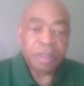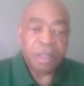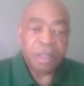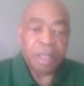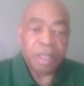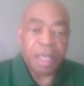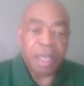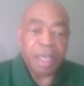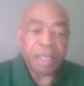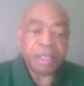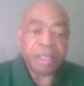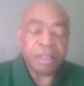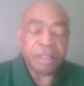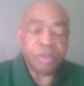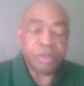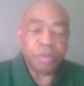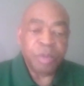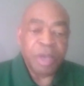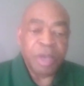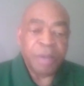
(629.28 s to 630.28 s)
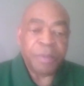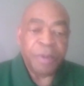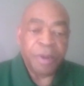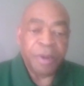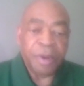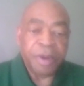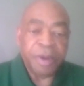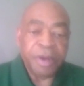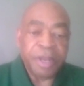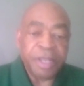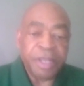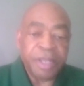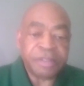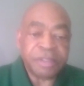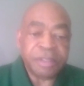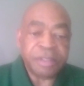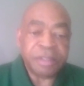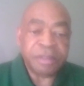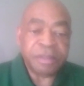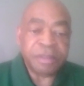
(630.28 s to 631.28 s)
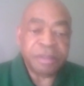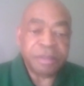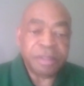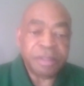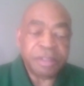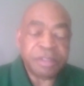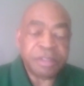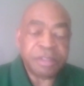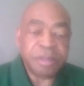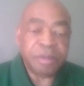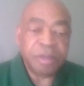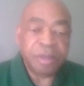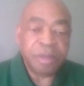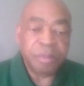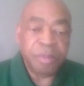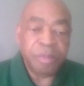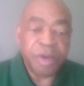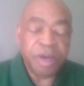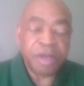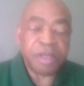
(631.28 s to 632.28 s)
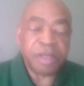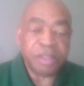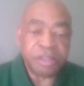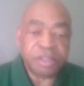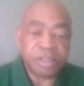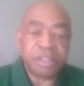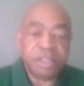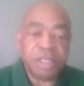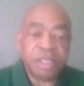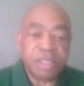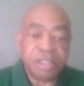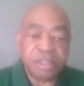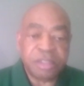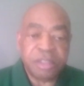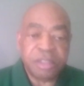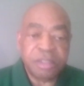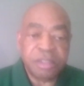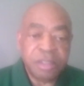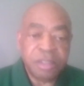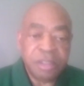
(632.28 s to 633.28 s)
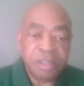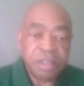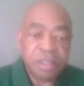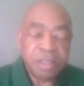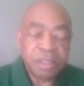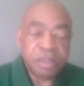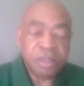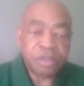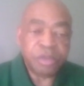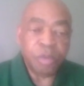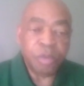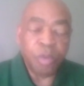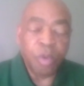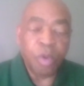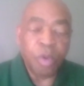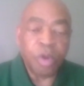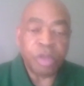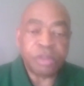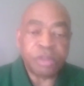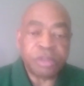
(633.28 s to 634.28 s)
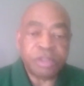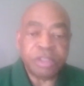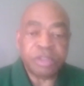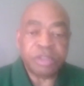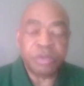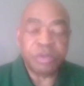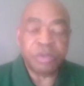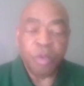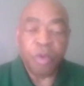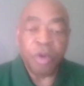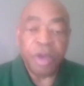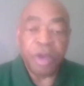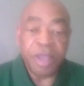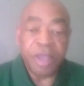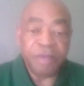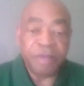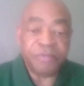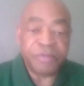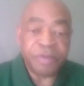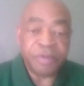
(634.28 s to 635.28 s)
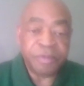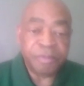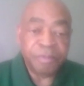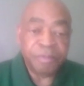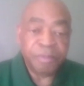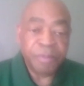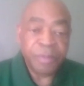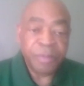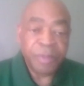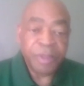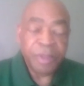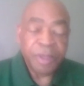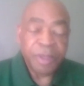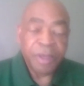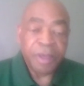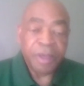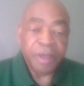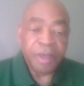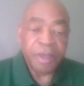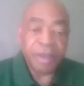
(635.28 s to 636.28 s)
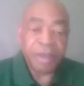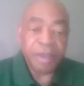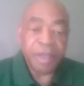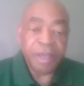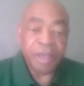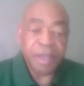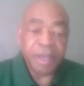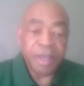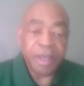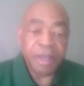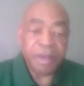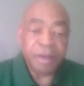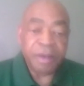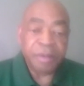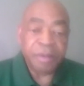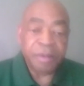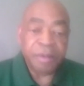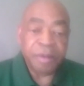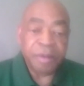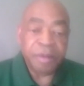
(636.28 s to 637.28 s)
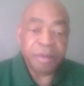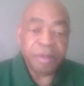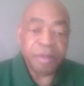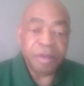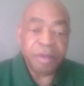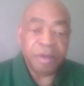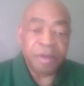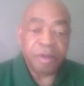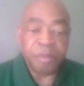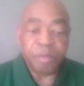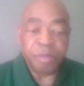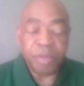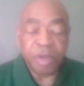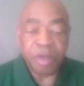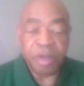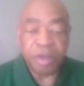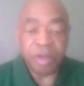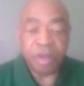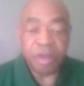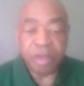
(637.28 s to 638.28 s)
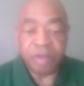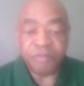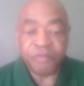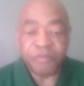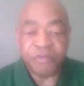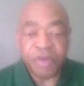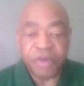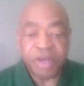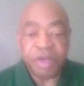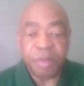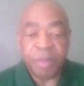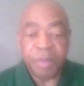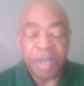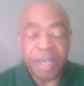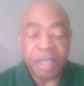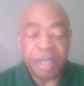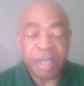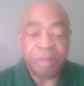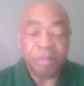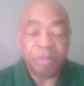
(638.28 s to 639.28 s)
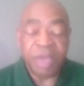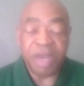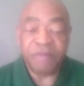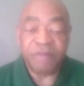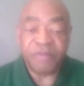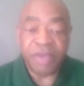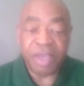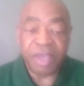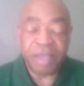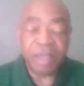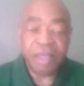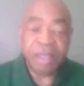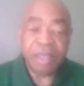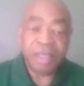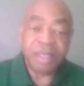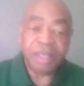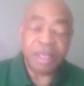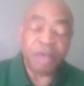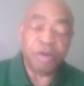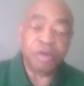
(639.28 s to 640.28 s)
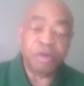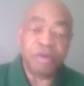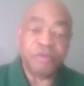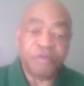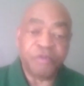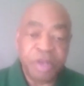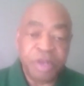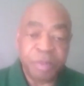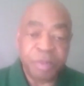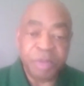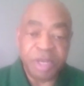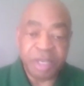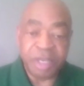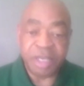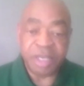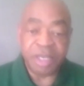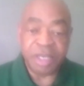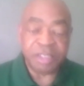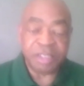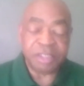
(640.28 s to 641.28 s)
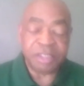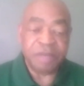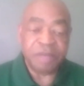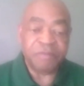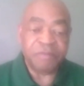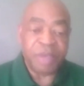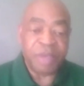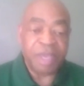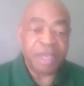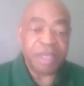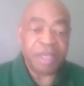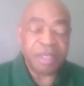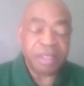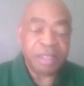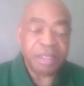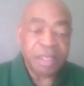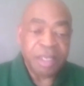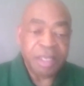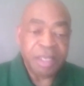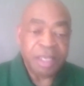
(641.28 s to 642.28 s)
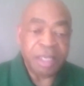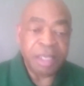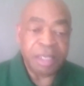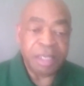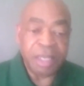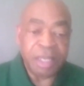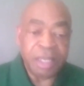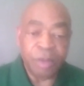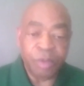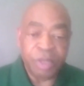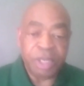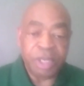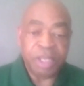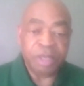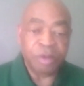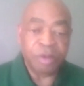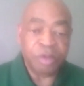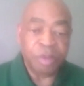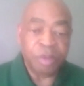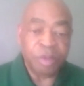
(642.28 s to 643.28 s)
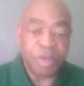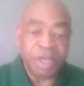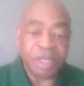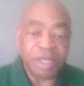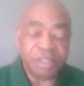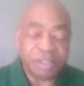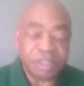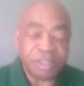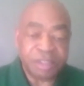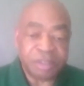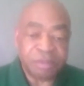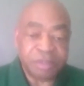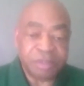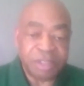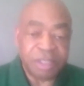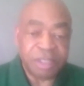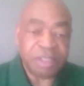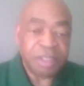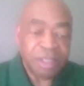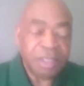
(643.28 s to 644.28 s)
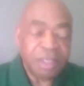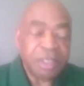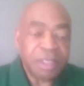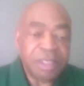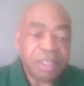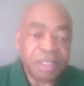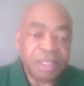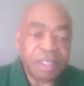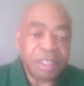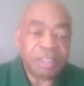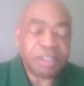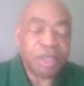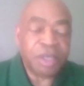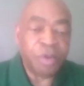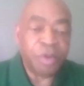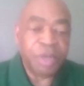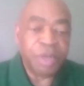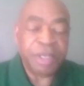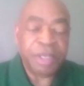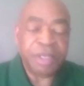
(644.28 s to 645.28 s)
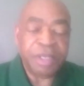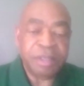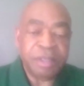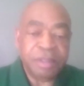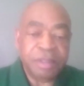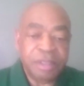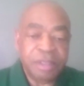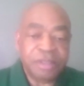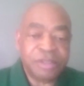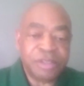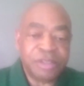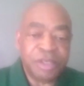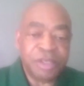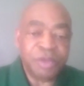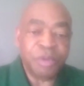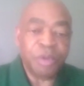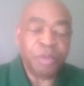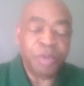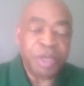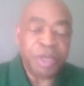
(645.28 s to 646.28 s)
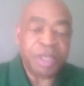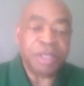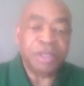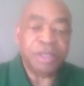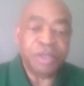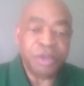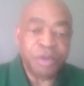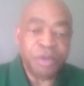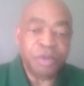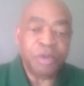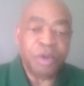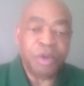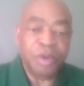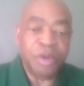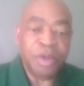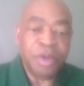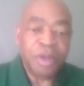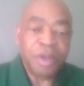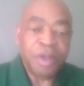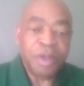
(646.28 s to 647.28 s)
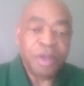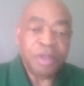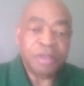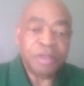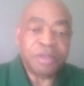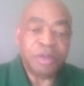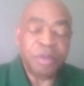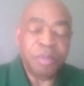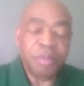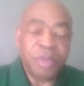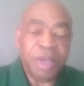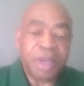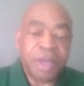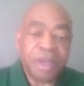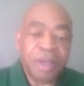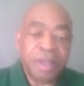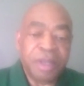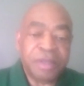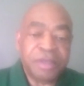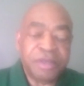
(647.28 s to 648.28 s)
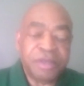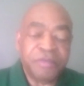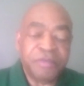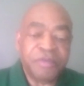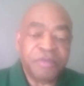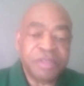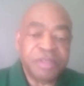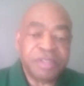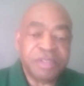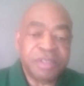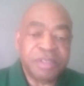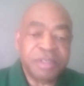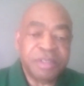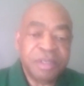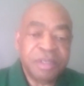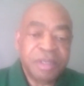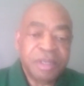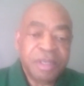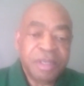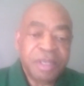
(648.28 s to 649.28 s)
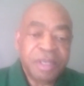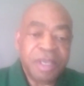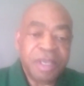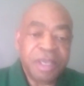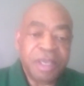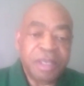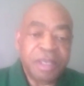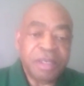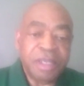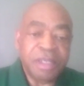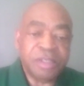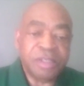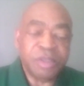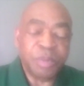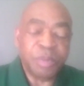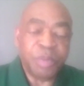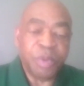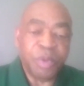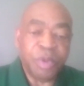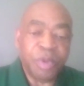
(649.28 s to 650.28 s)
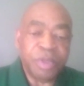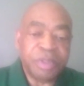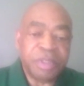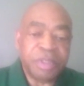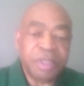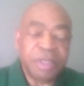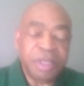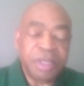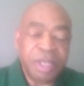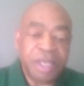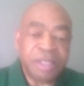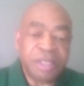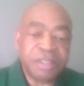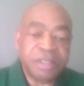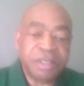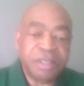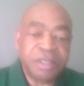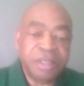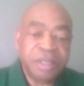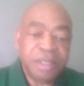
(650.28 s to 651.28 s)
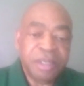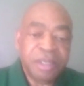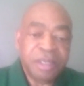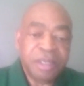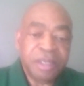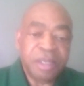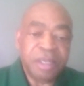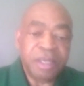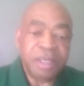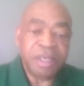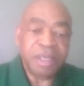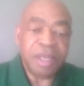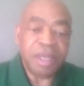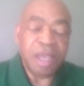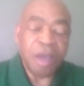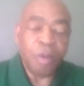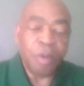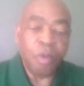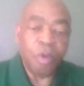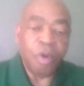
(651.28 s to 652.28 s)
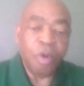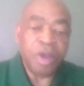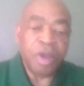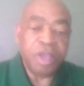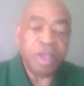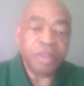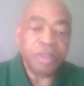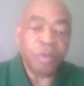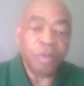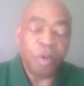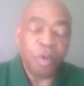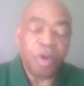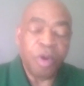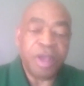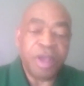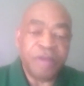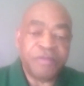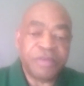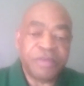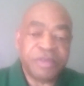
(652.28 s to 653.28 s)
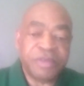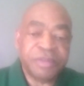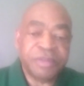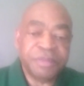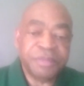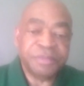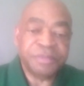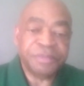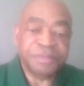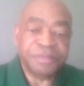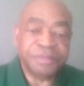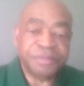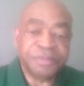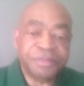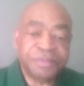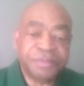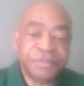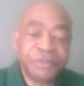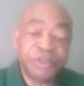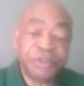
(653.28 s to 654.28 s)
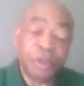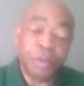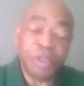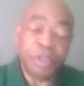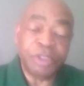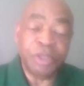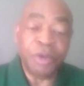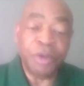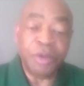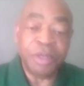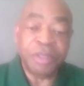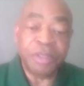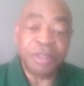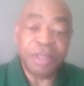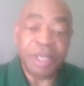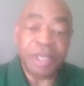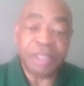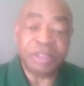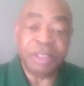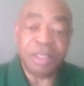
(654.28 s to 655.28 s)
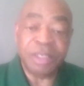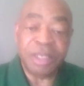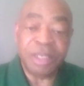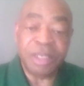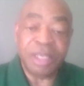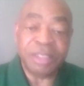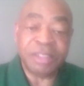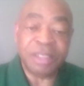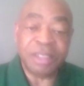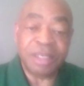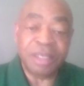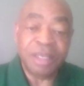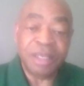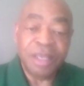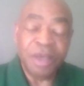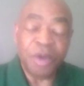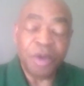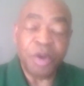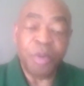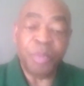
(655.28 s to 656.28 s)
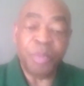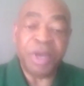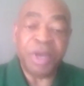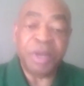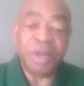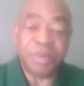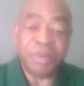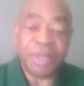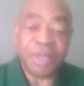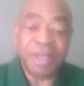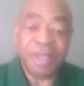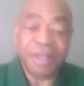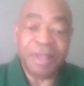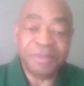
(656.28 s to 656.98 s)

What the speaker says: I can do my part as a American citizen towards this war effort. And a friend of mine, matter of fact, not only a friend but a cousin of mine, and he and I went in on the buddy system. Said, "Yeah, let's go in and see what we can do to make a difference and support the nation in our war in the war efforts." So we joined as a on a buddy plan.